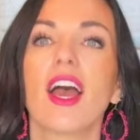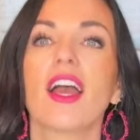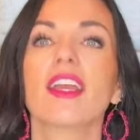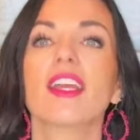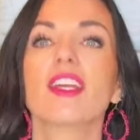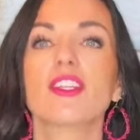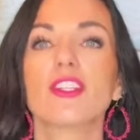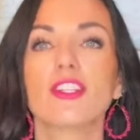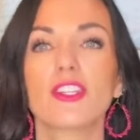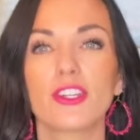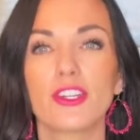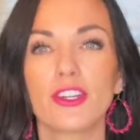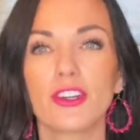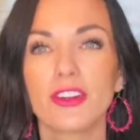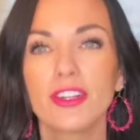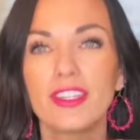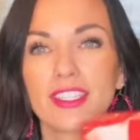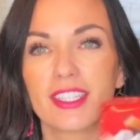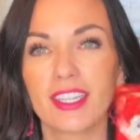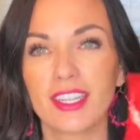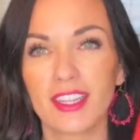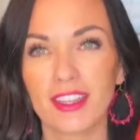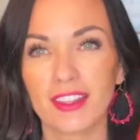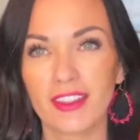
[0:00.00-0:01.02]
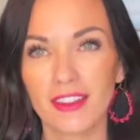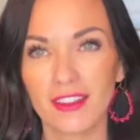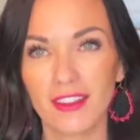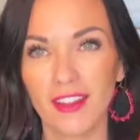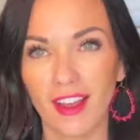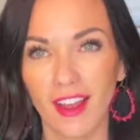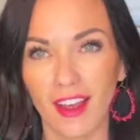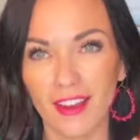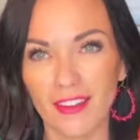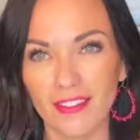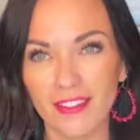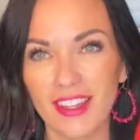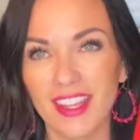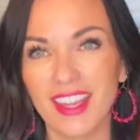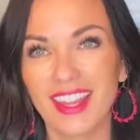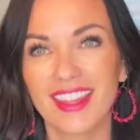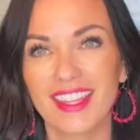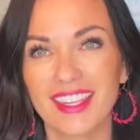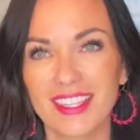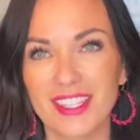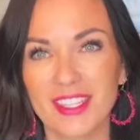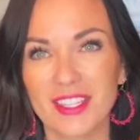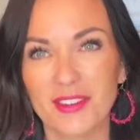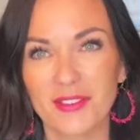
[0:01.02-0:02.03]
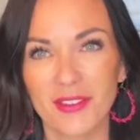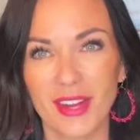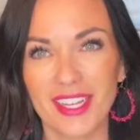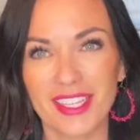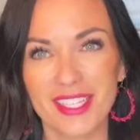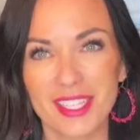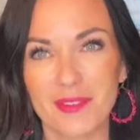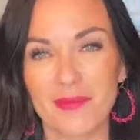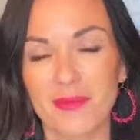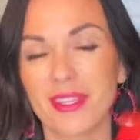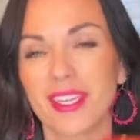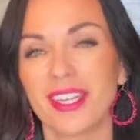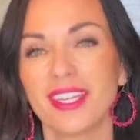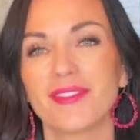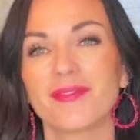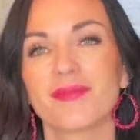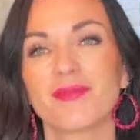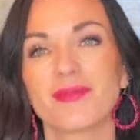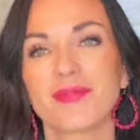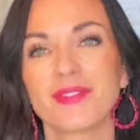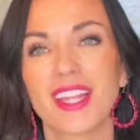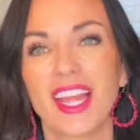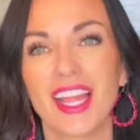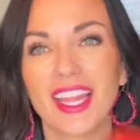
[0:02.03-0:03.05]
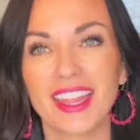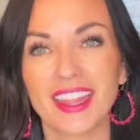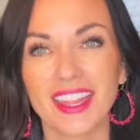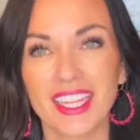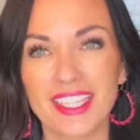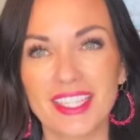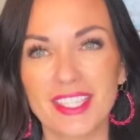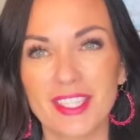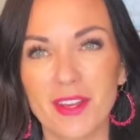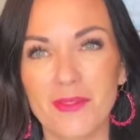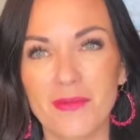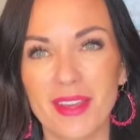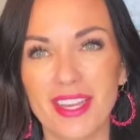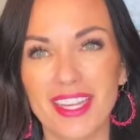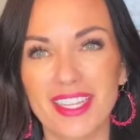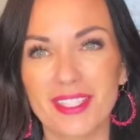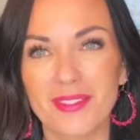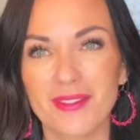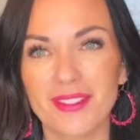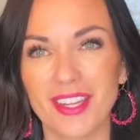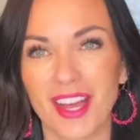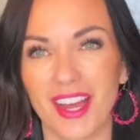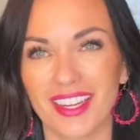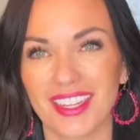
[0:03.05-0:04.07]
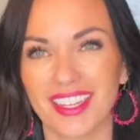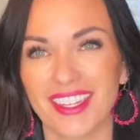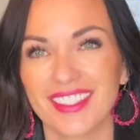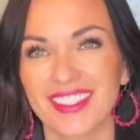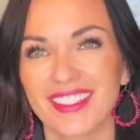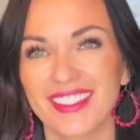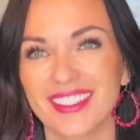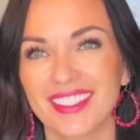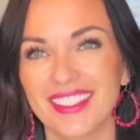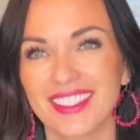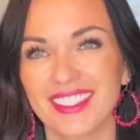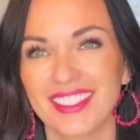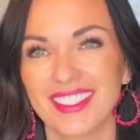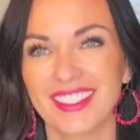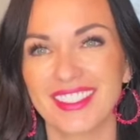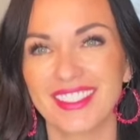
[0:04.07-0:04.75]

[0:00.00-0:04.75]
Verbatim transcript: because you're going to love this recipe. Let's go make some tacos.